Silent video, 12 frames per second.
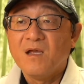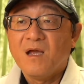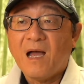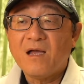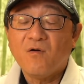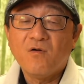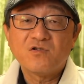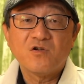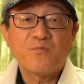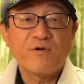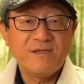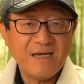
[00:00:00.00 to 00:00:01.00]
I also
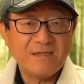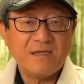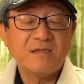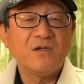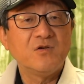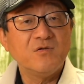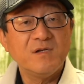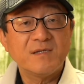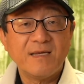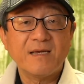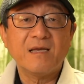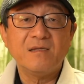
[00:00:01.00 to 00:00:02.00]
predicted the June
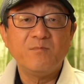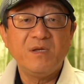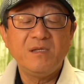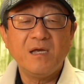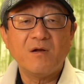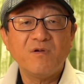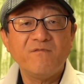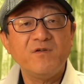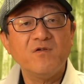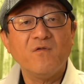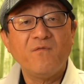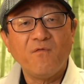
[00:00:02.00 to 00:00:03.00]
2nd media
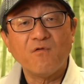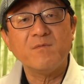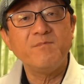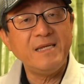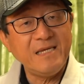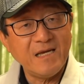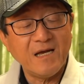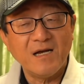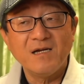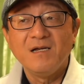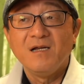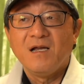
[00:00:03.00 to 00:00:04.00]
review for media.
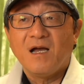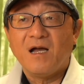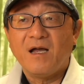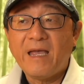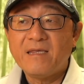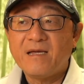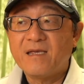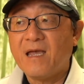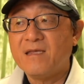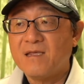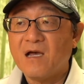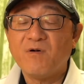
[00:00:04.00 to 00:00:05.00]
Uh, and
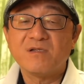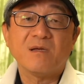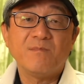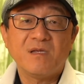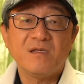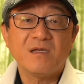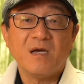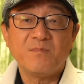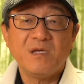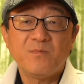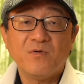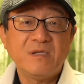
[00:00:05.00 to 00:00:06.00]
again, that was something that
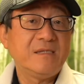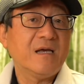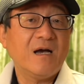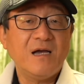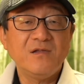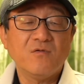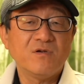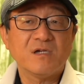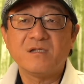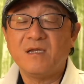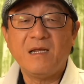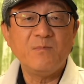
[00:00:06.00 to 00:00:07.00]
people denied or
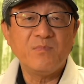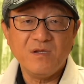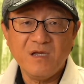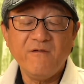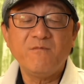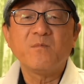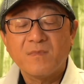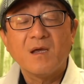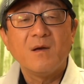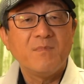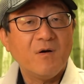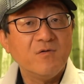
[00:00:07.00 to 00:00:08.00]
just didn't believe.
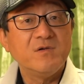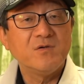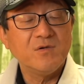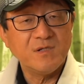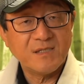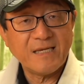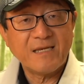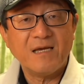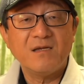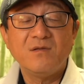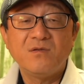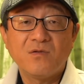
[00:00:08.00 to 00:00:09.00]
But on June
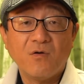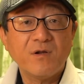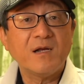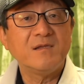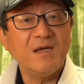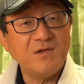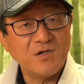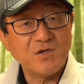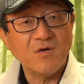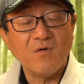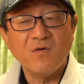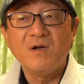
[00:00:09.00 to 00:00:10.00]
2nd, Toyota did
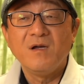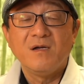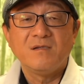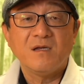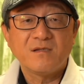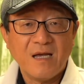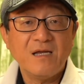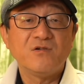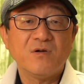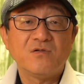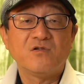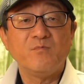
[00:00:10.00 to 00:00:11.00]
show the
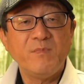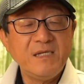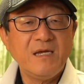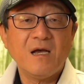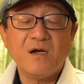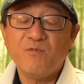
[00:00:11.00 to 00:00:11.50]
Tundra to media.